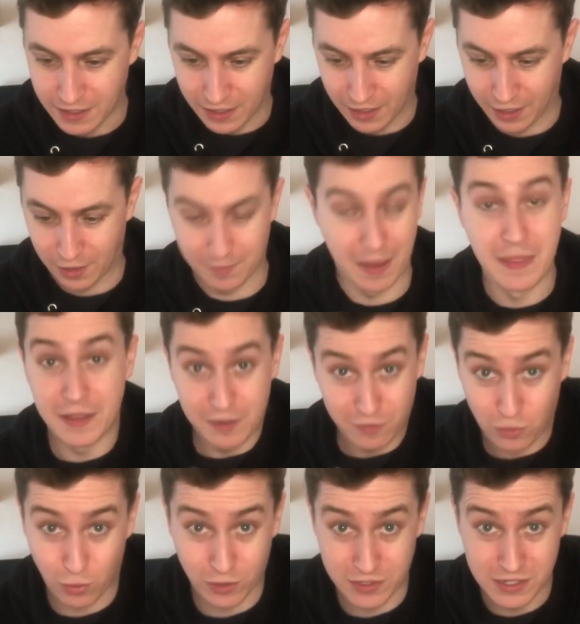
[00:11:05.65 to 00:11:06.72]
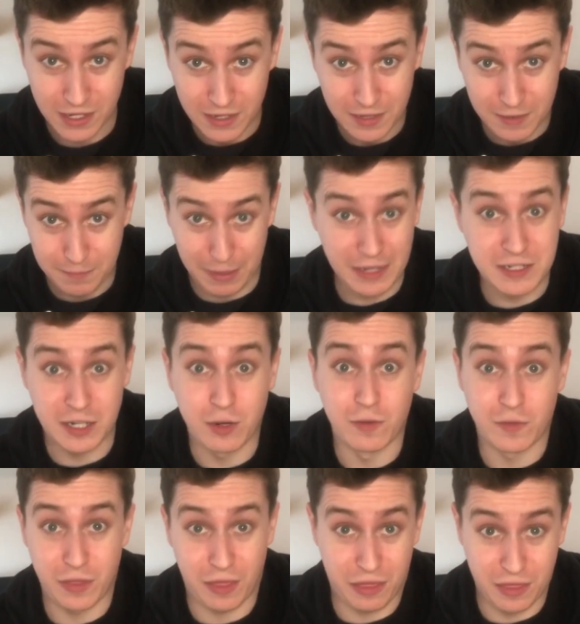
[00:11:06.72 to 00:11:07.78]
And then of course painting
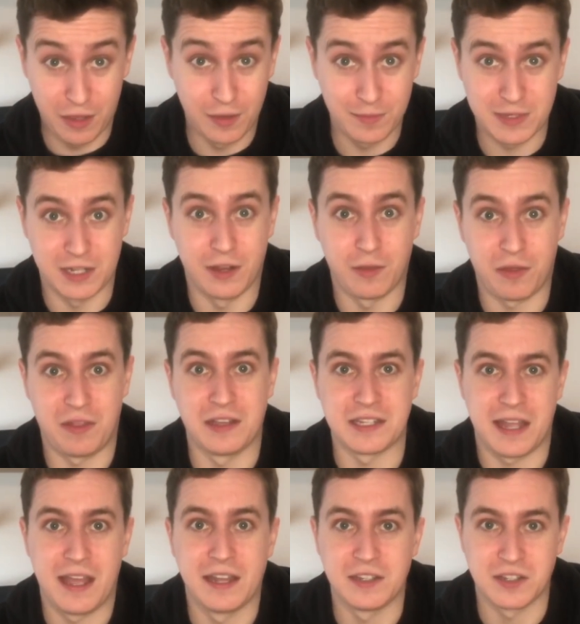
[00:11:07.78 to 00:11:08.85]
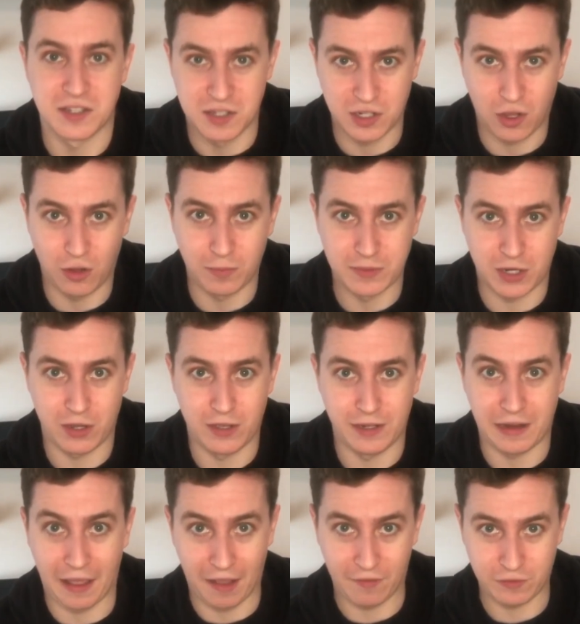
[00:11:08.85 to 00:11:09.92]
over the thumbs and other things I had to sculpt on
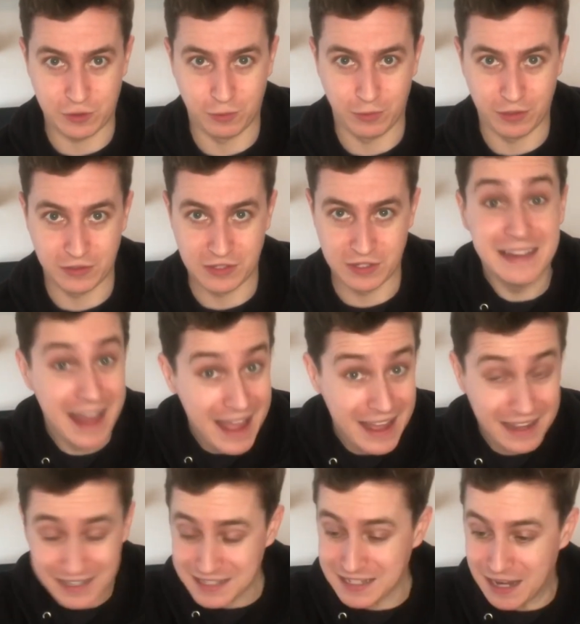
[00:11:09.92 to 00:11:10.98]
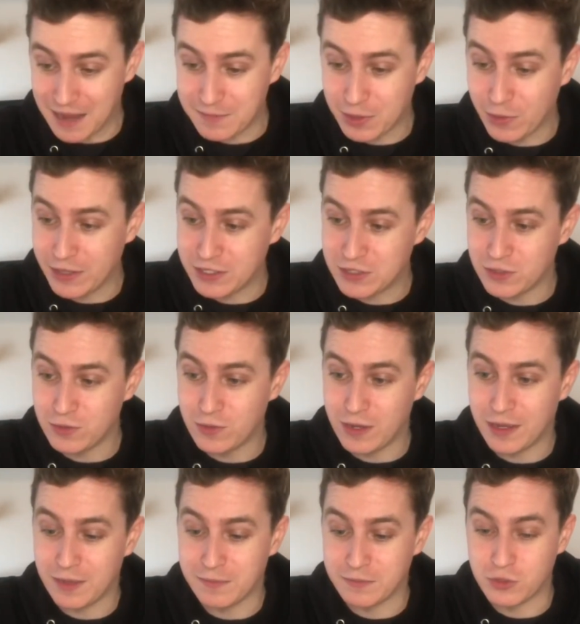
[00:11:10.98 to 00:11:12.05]
afterwards. Next, I'm going
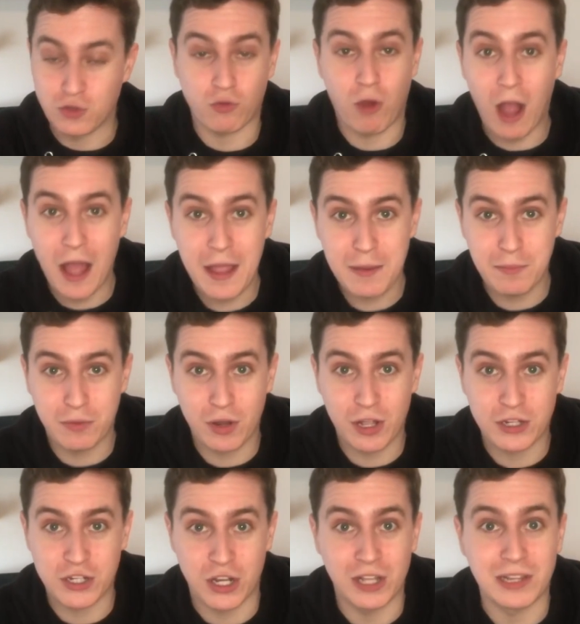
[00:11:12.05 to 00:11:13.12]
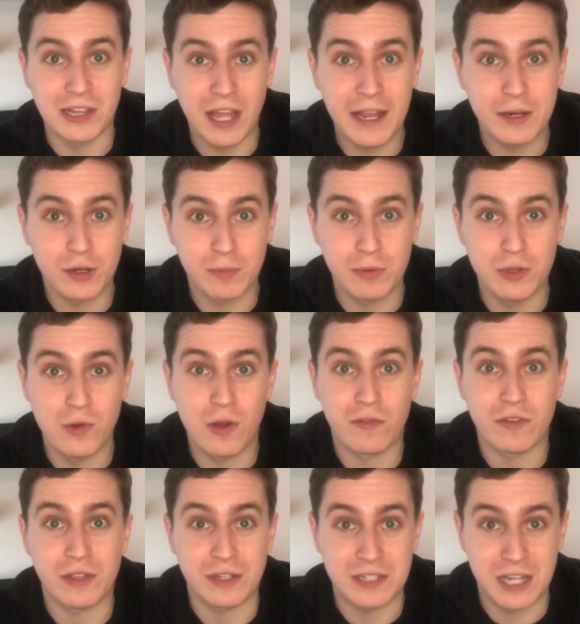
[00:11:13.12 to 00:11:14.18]
to dry brush a lighter blue
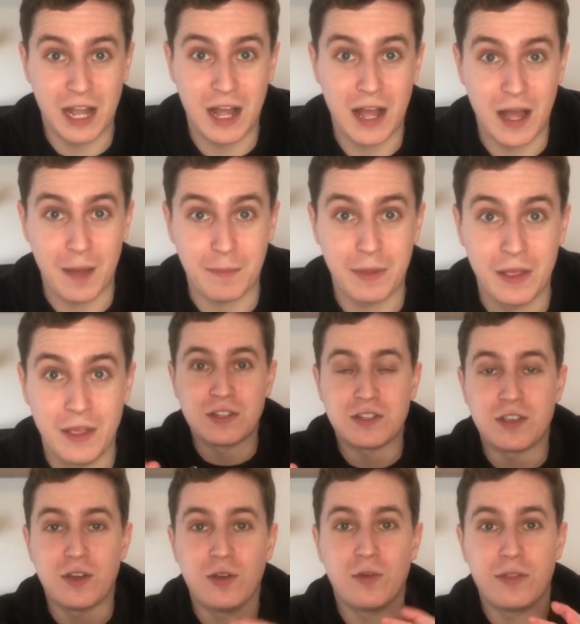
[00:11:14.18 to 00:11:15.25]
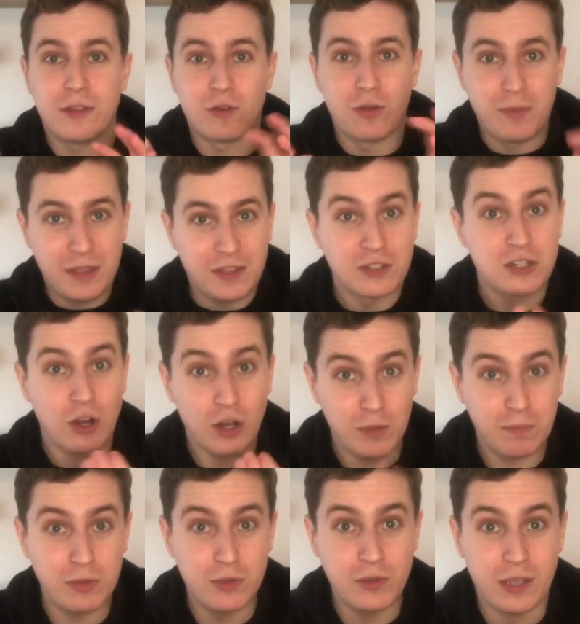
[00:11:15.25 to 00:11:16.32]
over the top. So there will be the dark
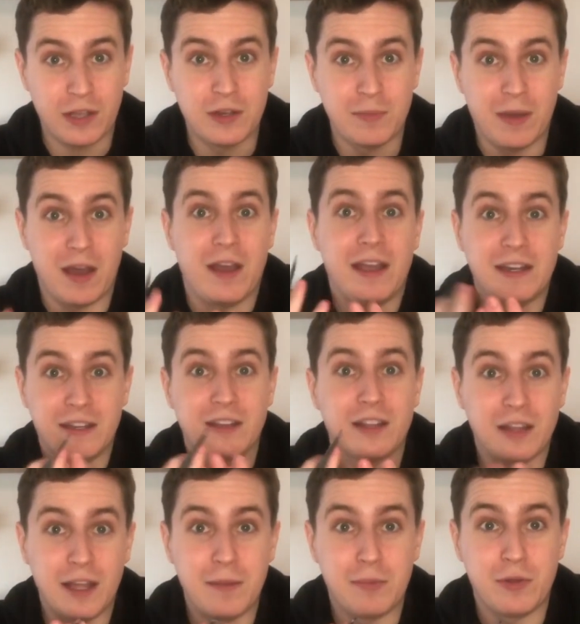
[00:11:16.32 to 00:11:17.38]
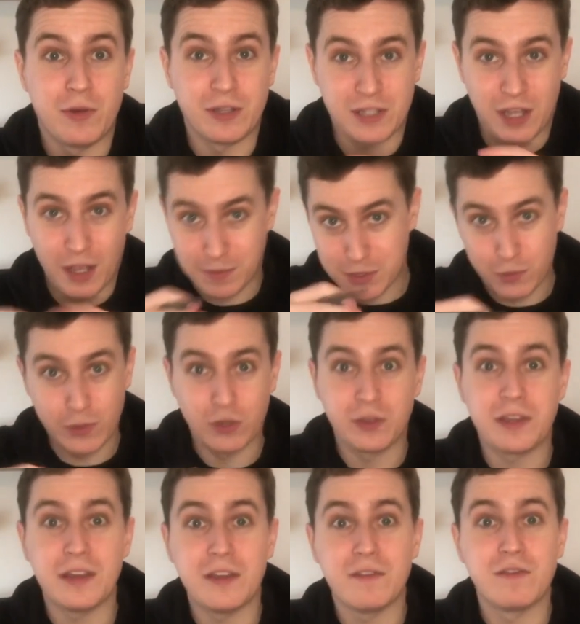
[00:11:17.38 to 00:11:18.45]
blue kind of behind and the light blue on top, so it'll
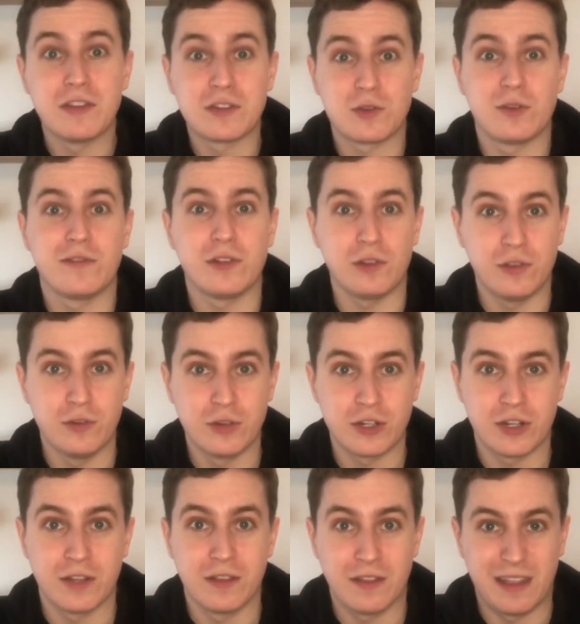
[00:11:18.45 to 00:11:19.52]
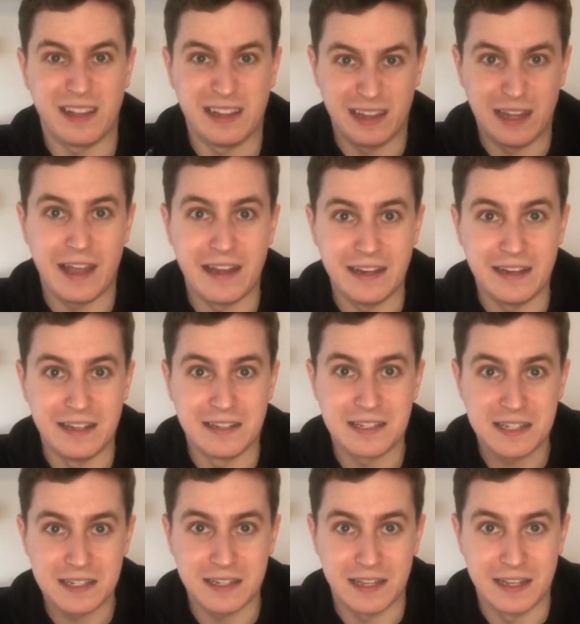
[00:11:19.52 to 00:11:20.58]
give the sort of illusion that light
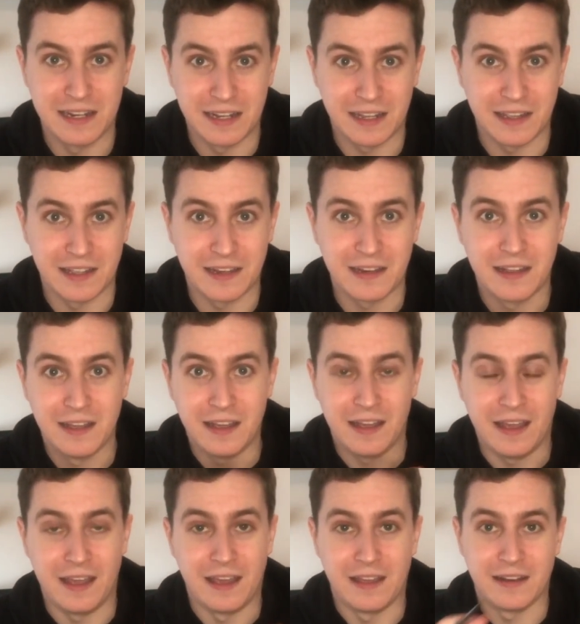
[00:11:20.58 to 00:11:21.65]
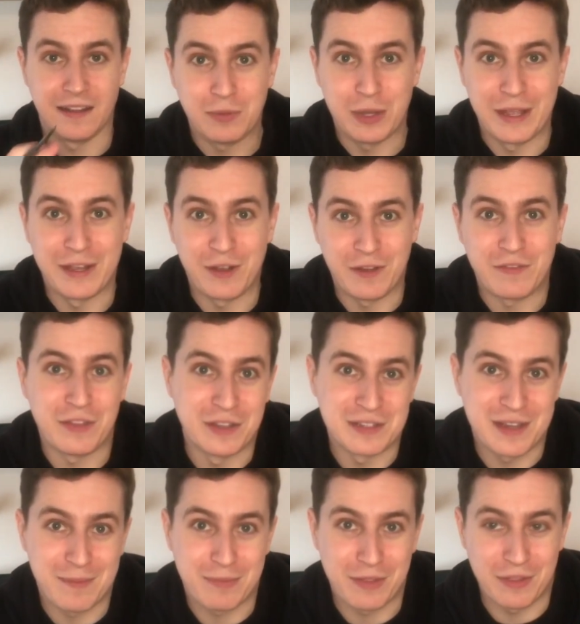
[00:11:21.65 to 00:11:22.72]
is hitting it and playing off of the
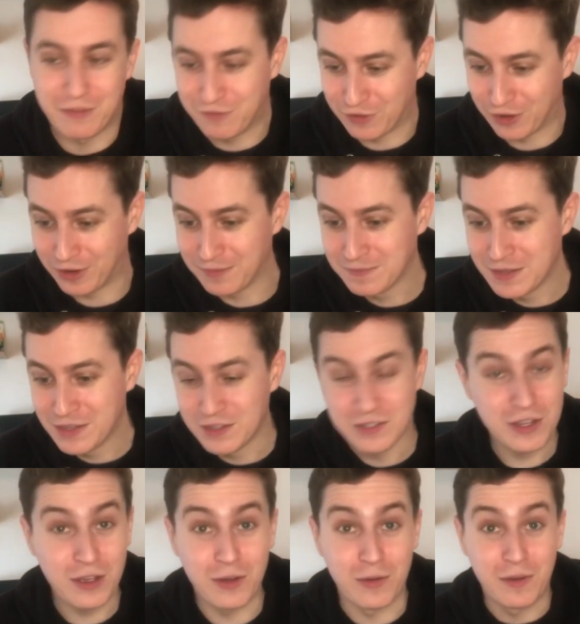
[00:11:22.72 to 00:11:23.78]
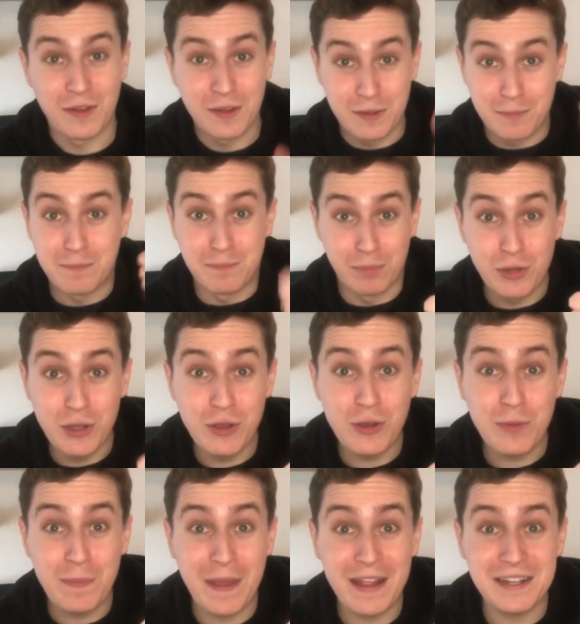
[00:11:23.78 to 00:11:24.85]
depth of the fur. So,
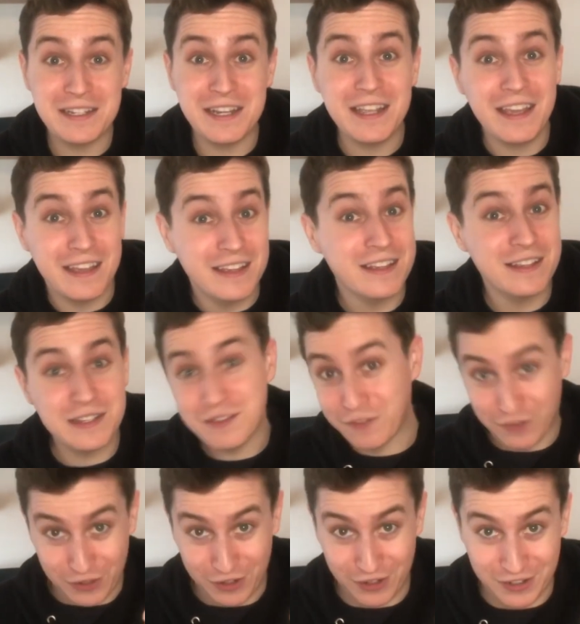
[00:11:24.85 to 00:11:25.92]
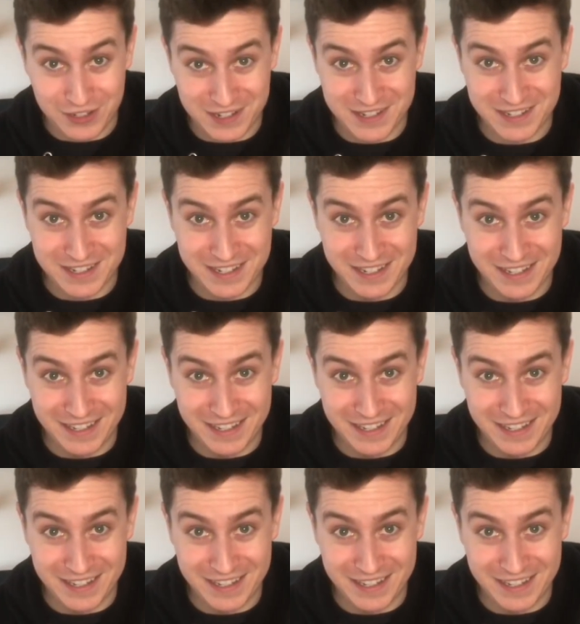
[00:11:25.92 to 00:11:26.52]
blue painting is first.